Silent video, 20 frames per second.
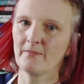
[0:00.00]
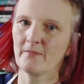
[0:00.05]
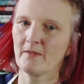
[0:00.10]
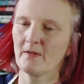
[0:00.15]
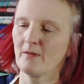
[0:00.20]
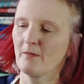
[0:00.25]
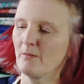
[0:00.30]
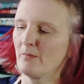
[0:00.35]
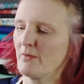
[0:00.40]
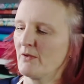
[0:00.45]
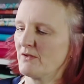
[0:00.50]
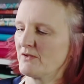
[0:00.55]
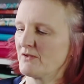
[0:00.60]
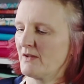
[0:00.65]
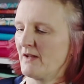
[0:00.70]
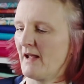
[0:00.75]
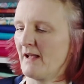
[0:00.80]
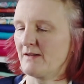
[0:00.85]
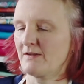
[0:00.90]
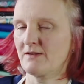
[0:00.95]
because the
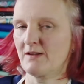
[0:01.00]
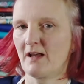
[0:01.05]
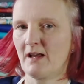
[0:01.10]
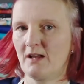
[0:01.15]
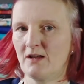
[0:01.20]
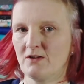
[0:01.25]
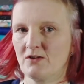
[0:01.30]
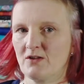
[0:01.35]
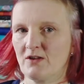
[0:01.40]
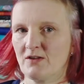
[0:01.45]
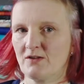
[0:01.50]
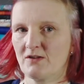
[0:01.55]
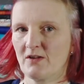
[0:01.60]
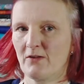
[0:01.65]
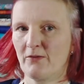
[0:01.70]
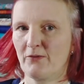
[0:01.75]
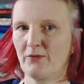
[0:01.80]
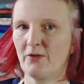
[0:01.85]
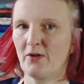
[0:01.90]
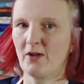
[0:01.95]
next stage is
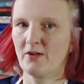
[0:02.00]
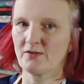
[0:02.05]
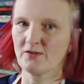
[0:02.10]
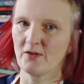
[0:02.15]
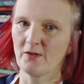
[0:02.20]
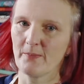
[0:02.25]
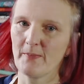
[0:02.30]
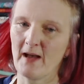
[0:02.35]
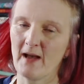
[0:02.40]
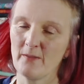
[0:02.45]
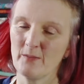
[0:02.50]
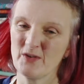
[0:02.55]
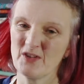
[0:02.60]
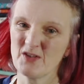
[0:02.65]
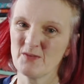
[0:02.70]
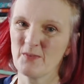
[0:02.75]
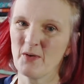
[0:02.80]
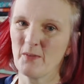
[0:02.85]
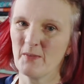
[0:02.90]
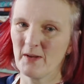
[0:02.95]
done first on the pattern, which is
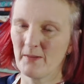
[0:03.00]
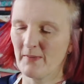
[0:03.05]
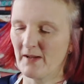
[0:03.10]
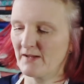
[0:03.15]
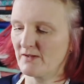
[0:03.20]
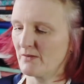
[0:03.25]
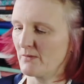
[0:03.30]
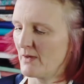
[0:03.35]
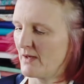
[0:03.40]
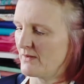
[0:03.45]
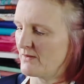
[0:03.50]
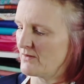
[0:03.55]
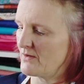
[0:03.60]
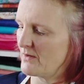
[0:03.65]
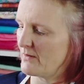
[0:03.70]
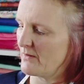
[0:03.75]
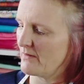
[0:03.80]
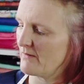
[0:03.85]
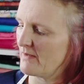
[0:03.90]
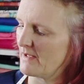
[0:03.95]
probably a better way to do
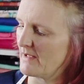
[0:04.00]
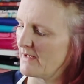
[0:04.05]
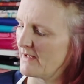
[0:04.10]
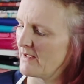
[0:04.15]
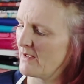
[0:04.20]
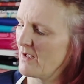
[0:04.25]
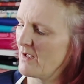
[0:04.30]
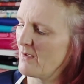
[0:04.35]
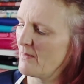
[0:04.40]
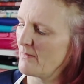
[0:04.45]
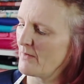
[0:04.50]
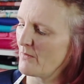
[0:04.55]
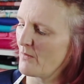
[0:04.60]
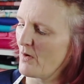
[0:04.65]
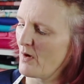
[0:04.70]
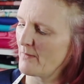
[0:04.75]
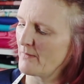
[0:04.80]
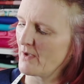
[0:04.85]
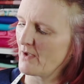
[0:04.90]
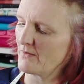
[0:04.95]
it really. But what
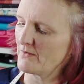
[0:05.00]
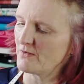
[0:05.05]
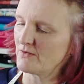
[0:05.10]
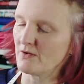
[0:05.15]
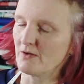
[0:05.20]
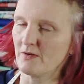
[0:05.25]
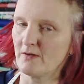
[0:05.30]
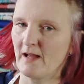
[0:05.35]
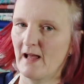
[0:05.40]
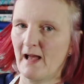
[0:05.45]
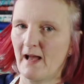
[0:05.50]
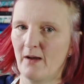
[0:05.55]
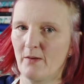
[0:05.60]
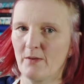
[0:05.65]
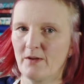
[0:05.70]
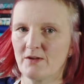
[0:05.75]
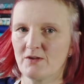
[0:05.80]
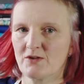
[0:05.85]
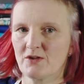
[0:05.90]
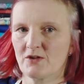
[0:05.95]
I'm going to do now
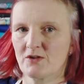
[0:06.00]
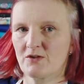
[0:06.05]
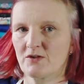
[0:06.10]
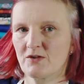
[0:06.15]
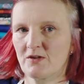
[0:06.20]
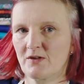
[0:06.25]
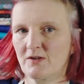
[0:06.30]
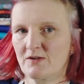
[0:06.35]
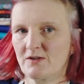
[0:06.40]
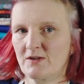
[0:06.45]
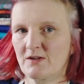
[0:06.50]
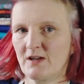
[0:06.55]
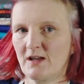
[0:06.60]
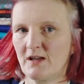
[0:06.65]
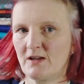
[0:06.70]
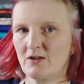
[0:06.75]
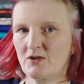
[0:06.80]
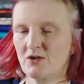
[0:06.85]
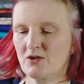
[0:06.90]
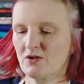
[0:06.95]
is just
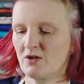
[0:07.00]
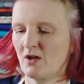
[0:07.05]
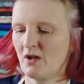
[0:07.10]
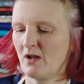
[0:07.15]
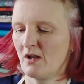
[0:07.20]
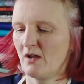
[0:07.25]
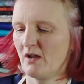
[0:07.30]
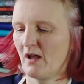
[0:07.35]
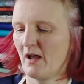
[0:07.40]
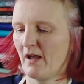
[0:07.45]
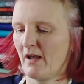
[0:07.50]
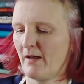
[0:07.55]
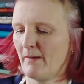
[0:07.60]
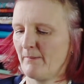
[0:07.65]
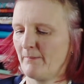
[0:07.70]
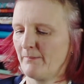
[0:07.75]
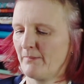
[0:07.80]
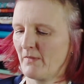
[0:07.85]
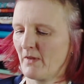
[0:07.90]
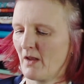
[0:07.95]
stitch
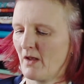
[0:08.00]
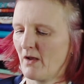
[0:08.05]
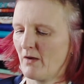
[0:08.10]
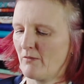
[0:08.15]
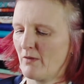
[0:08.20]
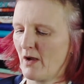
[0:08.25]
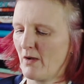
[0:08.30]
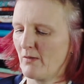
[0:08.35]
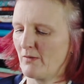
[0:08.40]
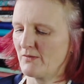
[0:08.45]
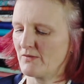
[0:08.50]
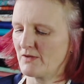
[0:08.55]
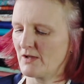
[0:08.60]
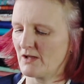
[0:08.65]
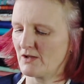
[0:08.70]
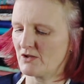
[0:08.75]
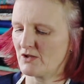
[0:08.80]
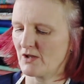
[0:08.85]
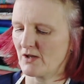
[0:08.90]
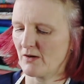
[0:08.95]
a row of
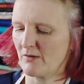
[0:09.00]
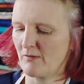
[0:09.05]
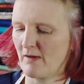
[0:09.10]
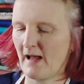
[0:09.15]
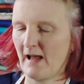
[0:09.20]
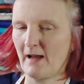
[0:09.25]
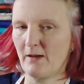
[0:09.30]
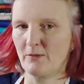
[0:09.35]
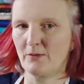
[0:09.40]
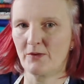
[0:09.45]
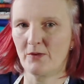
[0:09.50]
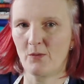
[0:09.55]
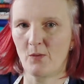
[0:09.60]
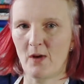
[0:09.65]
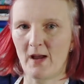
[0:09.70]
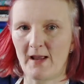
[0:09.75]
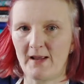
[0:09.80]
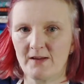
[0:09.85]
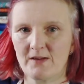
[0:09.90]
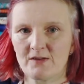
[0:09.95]
stitching around the
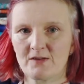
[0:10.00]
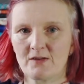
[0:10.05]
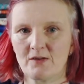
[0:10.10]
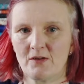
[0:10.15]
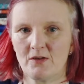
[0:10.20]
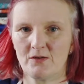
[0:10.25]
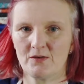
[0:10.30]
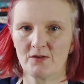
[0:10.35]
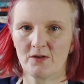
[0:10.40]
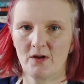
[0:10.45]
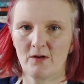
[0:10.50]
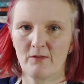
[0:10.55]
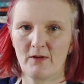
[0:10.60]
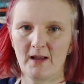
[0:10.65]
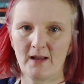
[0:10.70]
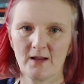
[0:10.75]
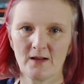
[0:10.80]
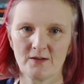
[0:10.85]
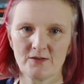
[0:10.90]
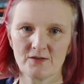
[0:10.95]
waist using a
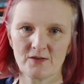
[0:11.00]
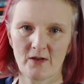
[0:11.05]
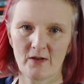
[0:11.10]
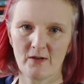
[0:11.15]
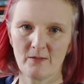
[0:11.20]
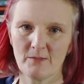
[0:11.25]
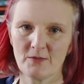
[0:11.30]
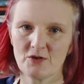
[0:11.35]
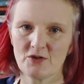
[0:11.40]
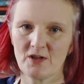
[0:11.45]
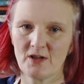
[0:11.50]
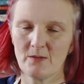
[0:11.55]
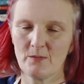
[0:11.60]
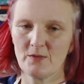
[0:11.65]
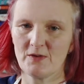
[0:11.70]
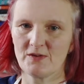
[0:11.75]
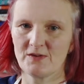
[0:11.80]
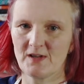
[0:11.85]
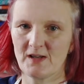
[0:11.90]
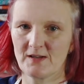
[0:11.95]
regular sewing machine
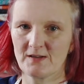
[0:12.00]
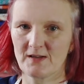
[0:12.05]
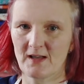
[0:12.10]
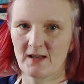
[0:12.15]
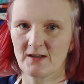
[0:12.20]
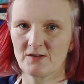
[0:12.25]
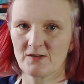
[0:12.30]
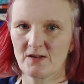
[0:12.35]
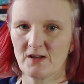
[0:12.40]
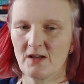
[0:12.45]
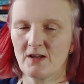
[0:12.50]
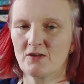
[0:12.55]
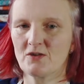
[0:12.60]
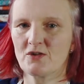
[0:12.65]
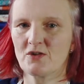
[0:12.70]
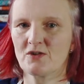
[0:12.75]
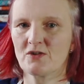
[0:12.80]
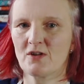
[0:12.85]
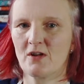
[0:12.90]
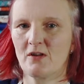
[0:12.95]
with a zigzag stitch,
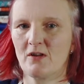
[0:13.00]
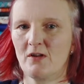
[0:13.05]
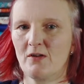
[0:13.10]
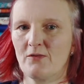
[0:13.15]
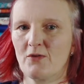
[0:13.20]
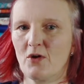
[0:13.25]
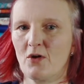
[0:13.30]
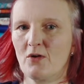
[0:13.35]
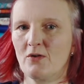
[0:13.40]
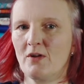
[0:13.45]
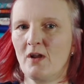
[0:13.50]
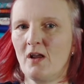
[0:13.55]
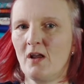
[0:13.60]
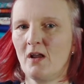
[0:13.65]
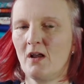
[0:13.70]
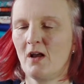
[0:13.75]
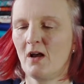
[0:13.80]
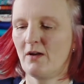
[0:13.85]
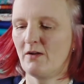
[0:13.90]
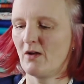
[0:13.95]
just so that you've got
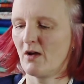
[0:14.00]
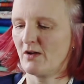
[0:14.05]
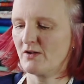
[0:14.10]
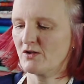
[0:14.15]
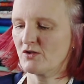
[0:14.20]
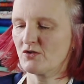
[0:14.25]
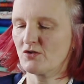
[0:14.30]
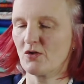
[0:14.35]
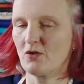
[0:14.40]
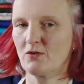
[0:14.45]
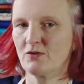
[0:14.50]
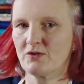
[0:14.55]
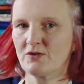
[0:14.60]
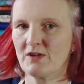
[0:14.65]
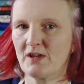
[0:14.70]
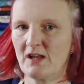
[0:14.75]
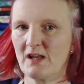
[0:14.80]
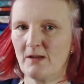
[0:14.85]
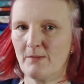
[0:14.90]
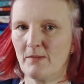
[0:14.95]
a nice strong
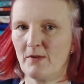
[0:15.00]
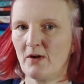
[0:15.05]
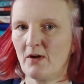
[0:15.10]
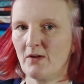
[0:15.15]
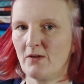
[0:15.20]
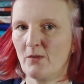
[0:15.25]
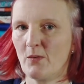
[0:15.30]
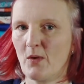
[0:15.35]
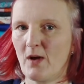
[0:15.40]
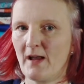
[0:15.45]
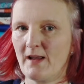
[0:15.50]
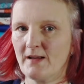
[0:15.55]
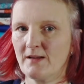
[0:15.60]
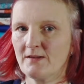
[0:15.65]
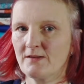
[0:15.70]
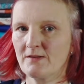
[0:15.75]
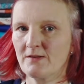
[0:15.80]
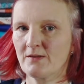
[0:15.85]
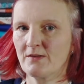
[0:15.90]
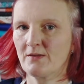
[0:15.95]
seam at the
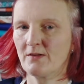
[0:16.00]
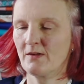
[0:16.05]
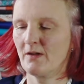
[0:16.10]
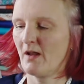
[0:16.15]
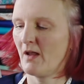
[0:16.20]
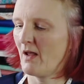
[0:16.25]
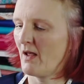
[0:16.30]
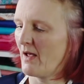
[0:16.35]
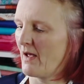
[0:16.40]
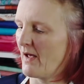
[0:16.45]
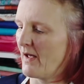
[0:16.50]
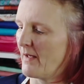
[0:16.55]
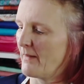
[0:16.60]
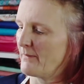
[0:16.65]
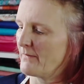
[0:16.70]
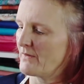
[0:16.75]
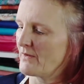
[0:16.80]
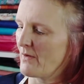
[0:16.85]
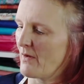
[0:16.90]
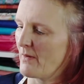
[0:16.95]
waist.
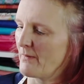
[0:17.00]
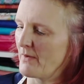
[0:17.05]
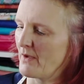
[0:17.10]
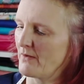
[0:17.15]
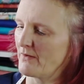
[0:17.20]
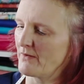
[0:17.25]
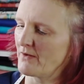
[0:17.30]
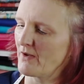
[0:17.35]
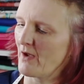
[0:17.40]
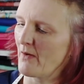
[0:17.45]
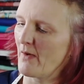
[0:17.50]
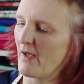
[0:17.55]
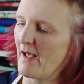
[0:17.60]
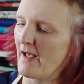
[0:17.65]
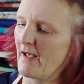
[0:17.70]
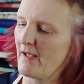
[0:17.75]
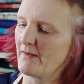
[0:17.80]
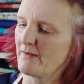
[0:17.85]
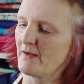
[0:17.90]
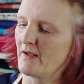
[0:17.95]
So I'm going to go
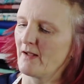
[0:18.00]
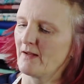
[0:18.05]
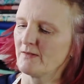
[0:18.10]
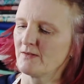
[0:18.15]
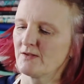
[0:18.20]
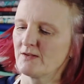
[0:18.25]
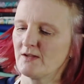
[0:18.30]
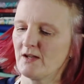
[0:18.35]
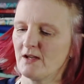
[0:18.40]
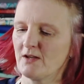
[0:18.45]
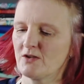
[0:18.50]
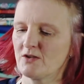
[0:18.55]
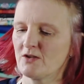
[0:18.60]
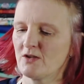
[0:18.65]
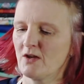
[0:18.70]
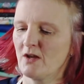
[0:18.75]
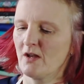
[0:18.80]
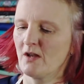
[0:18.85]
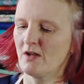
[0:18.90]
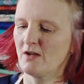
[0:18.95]
ahead and
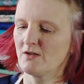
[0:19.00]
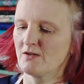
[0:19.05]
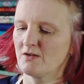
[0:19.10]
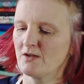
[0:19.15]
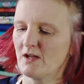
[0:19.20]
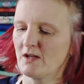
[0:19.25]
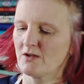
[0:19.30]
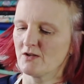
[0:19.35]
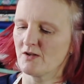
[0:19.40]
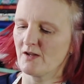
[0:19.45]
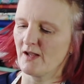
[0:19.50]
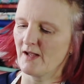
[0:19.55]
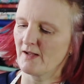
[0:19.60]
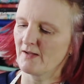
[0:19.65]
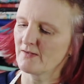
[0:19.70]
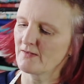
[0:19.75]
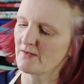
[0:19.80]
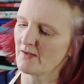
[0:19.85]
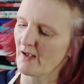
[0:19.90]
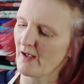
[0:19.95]
stitch
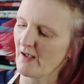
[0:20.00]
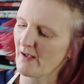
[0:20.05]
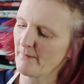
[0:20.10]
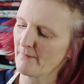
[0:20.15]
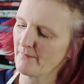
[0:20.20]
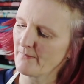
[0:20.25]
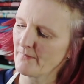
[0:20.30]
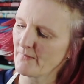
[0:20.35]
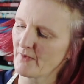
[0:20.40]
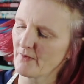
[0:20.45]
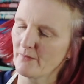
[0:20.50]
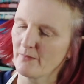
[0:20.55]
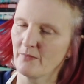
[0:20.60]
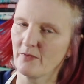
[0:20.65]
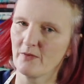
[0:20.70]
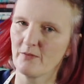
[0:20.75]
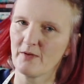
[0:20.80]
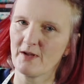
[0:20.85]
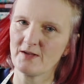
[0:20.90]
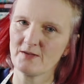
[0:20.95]
this. The
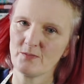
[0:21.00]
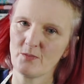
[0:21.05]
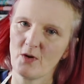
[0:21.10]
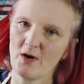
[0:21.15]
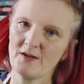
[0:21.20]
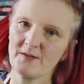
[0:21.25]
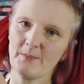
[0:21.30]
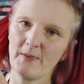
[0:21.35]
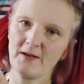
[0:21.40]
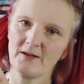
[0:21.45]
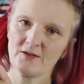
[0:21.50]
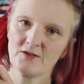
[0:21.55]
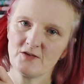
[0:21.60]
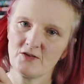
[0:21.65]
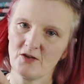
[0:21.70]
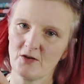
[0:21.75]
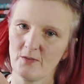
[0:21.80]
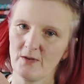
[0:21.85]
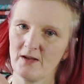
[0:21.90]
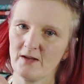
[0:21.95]
reason why it's better to
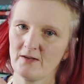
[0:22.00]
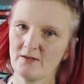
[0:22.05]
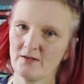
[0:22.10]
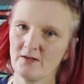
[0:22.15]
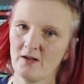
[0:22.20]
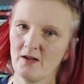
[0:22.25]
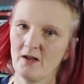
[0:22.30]
do it,